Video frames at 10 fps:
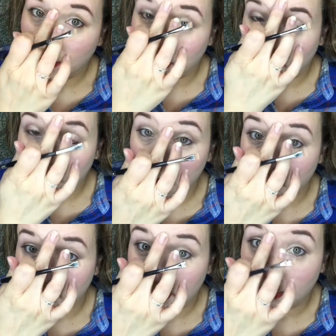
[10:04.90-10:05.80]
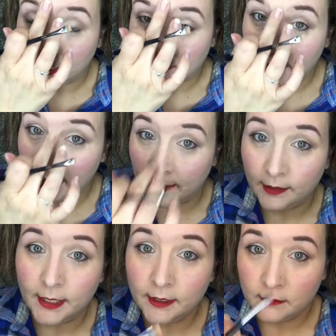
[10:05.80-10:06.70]
And it gives you that nice
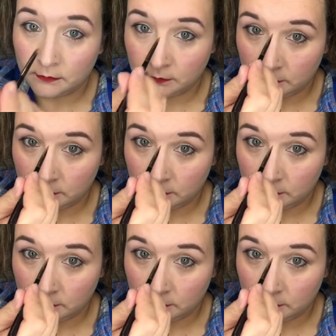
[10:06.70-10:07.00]
highlight.